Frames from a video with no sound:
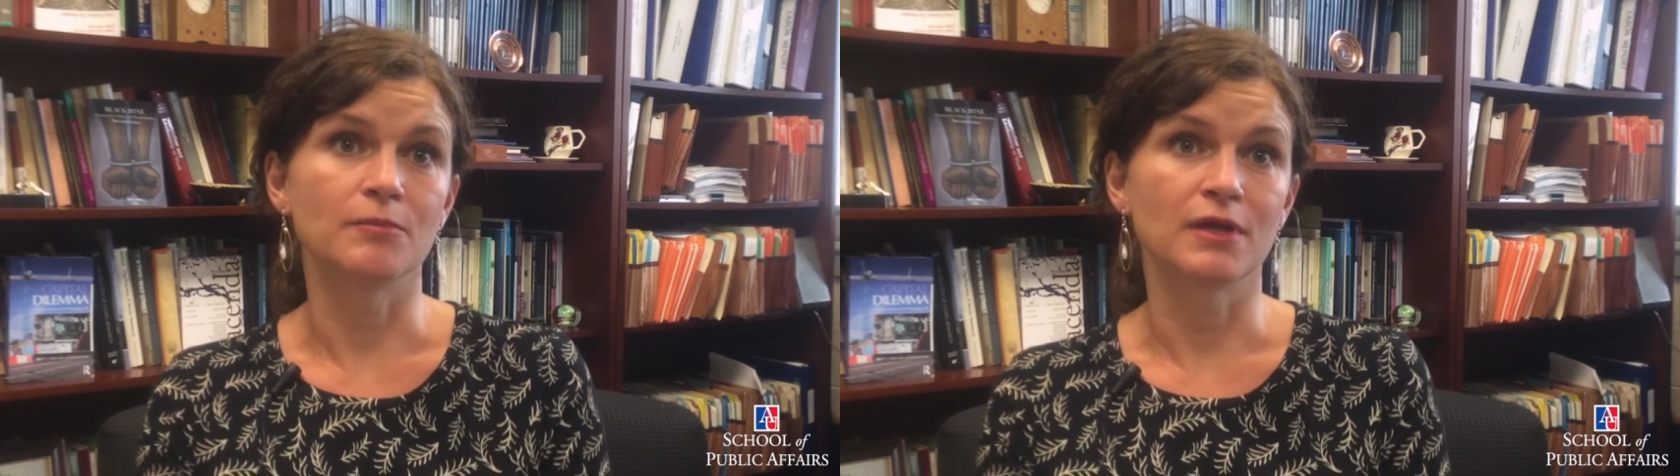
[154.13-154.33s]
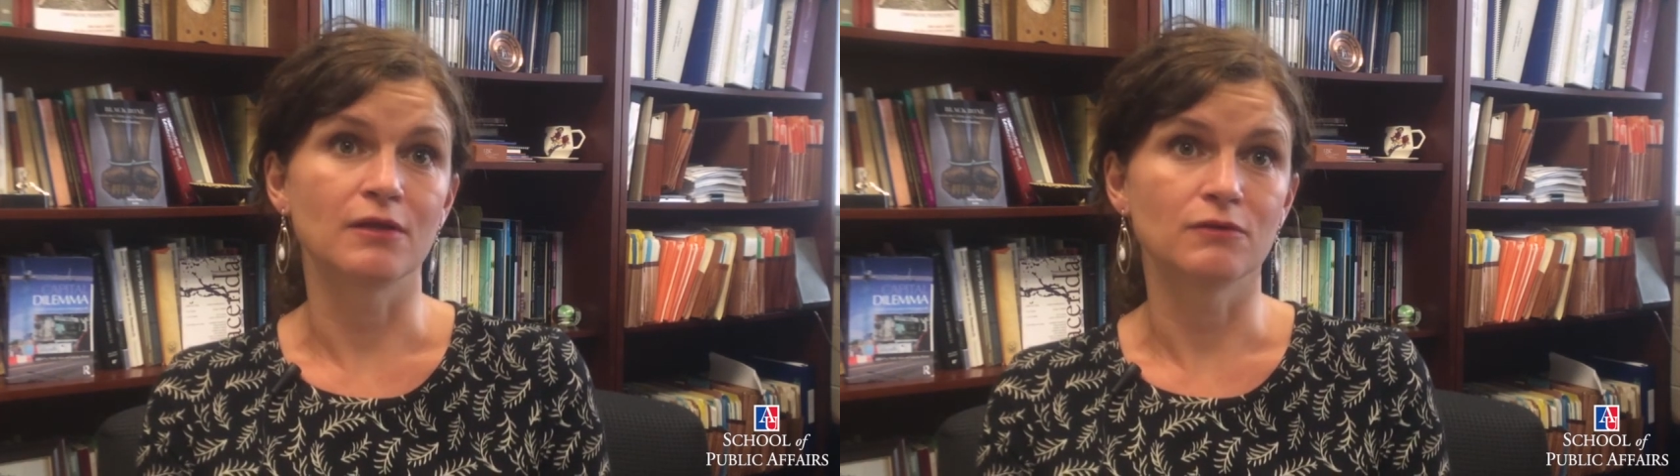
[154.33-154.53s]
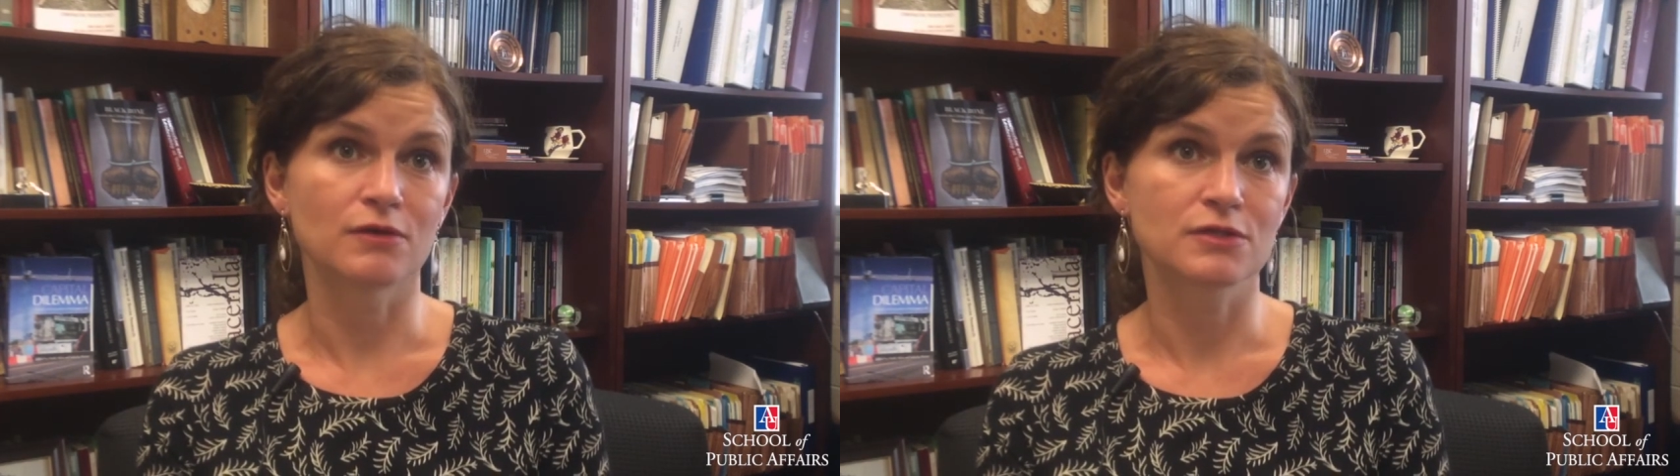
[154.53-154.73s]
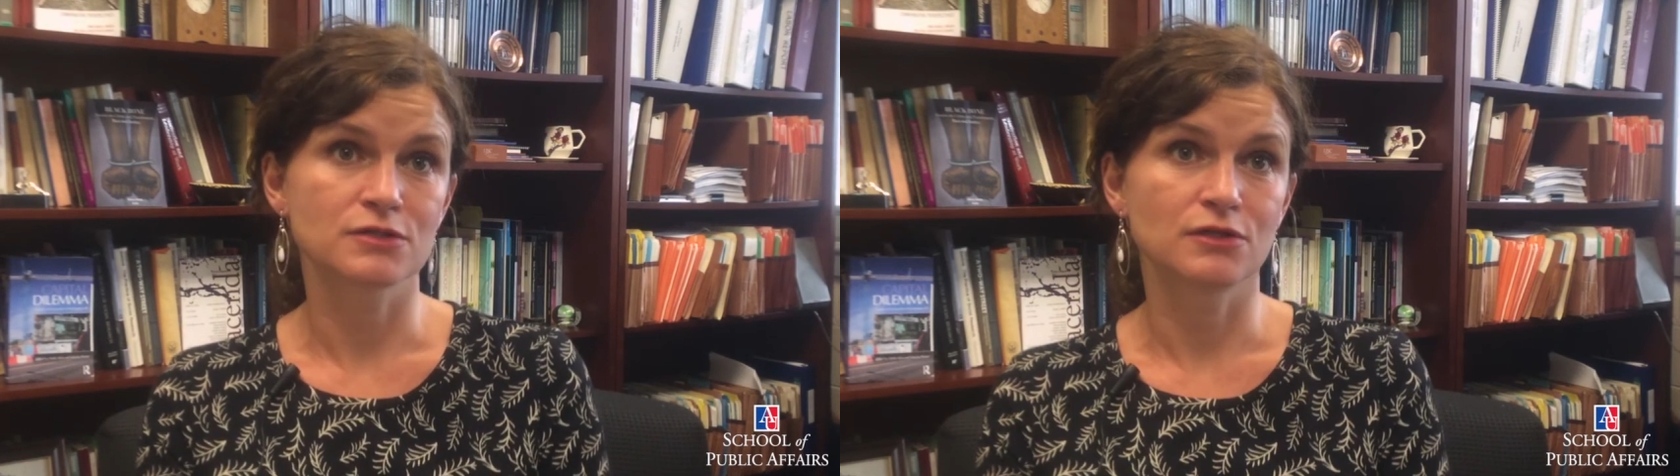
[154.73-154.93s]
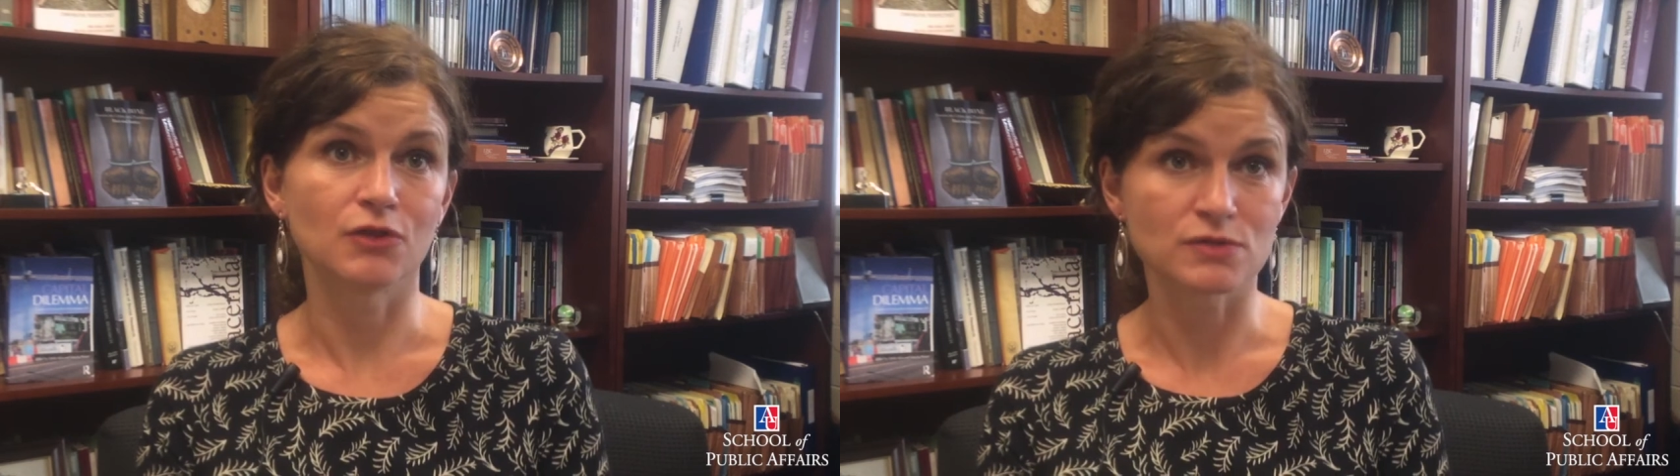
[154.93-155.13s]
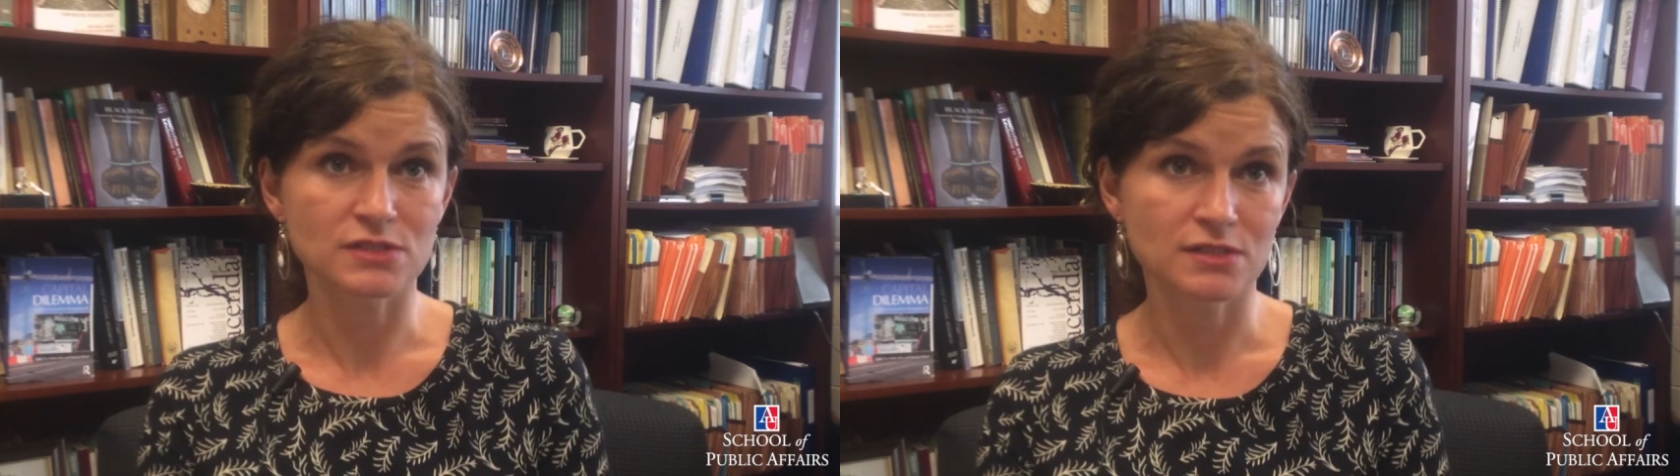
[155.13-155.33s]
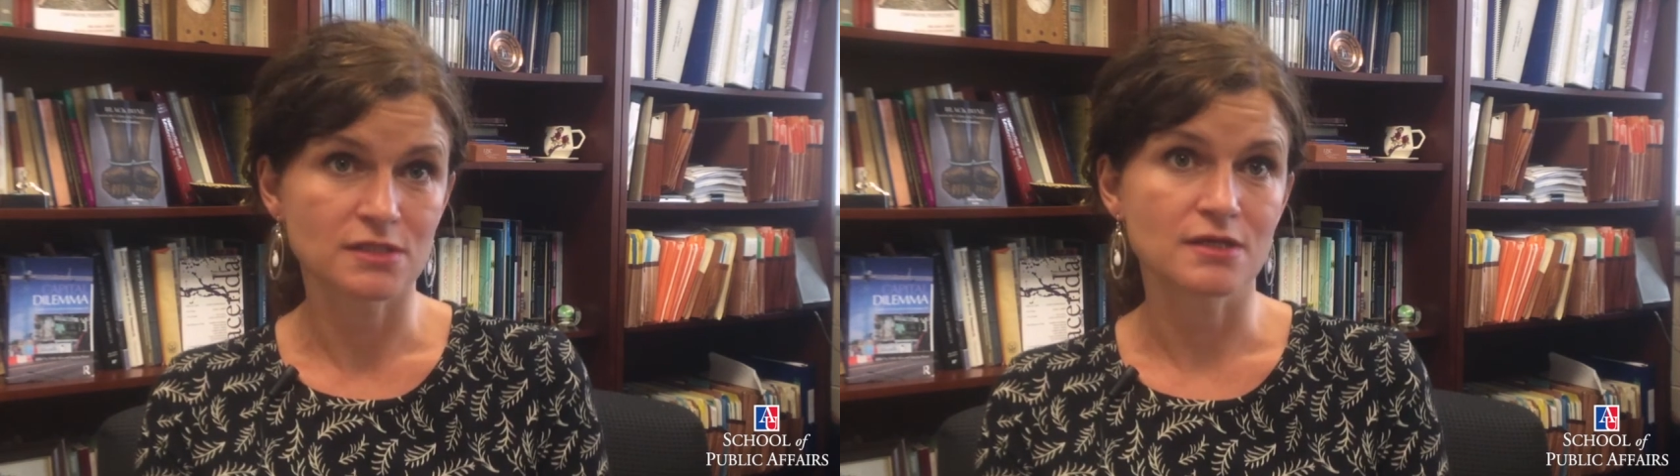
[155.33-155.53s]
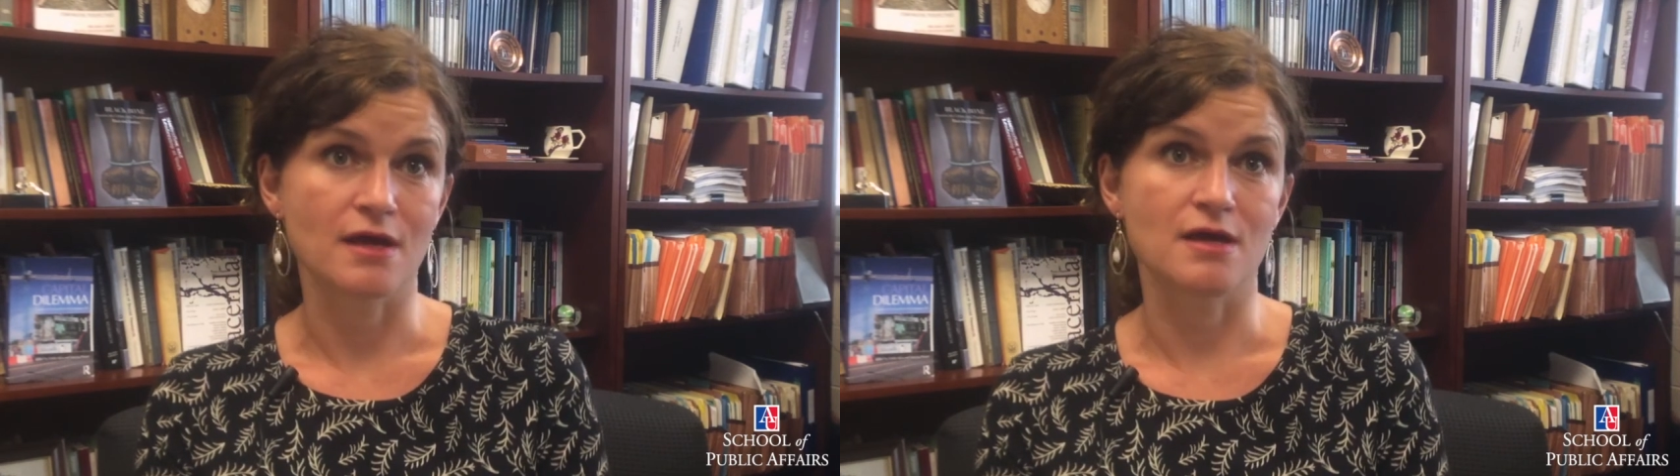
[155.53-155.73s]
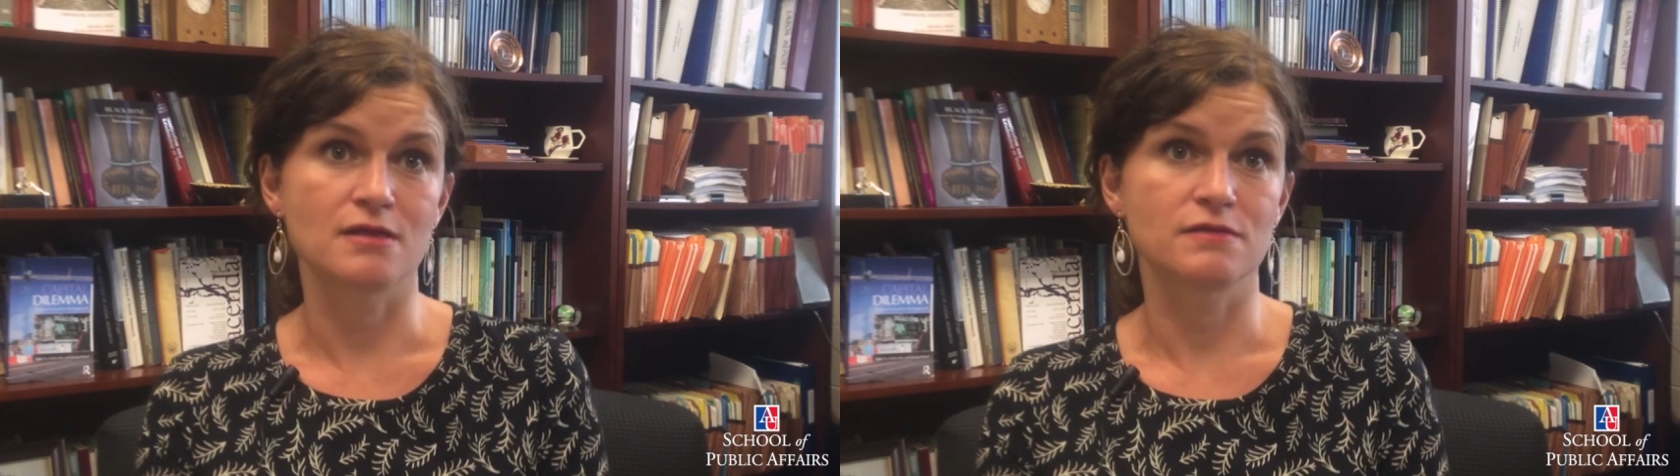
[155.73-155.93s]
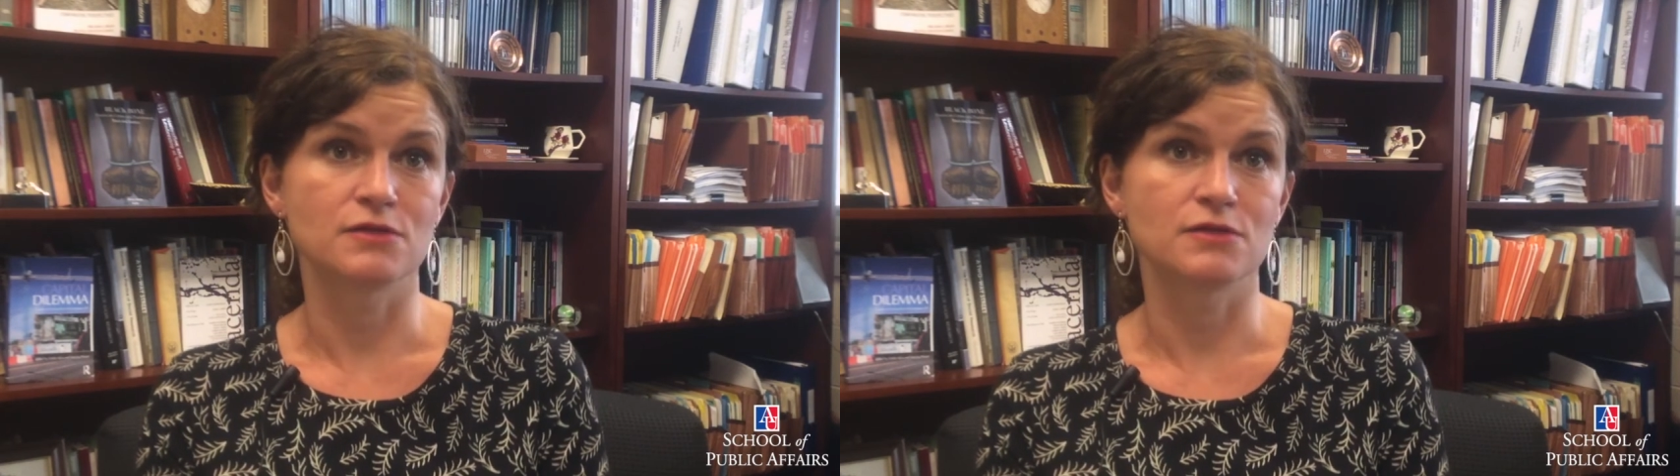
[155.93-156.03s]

It looked closely at